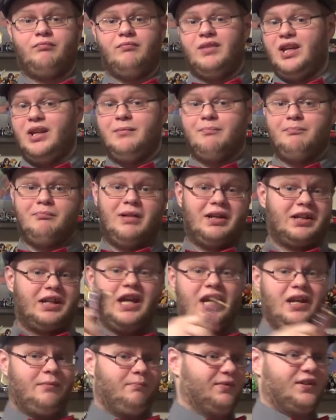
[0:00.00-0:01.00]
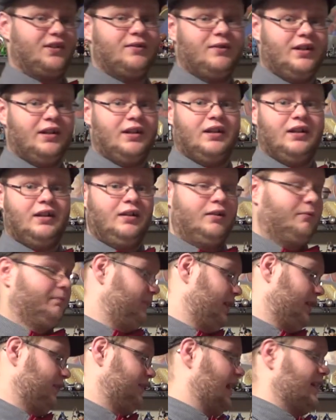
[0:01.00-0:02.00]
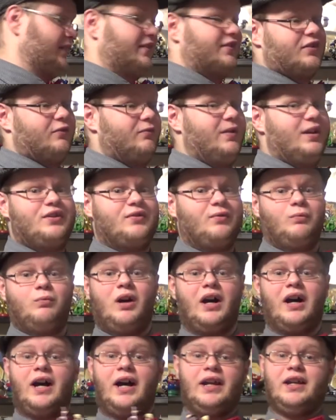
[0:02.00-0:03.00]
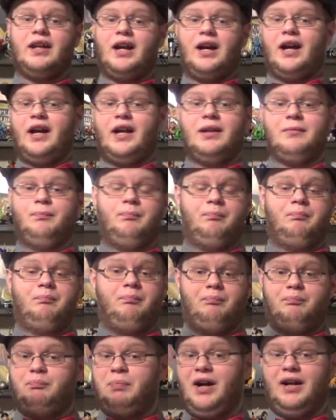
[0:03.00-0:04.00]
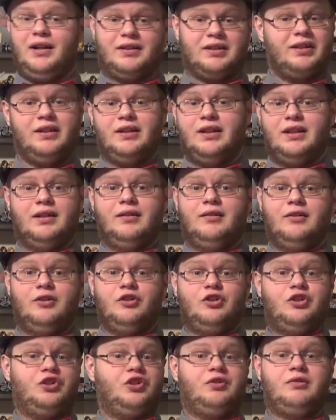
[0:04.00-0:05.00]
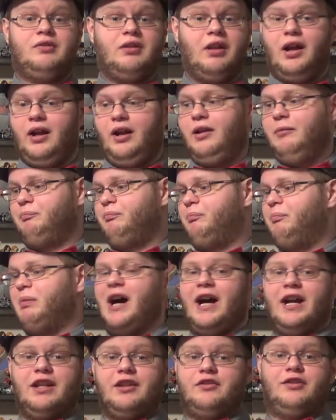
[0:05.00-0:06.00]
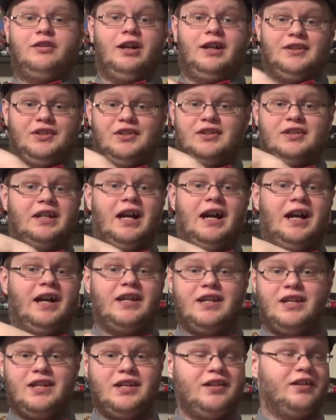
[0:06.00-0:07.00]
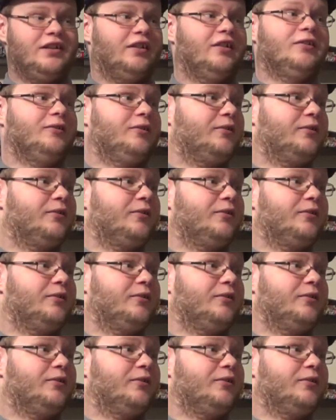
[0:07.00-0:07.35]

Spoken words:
in my games. That's the reason why I bought by this guy here.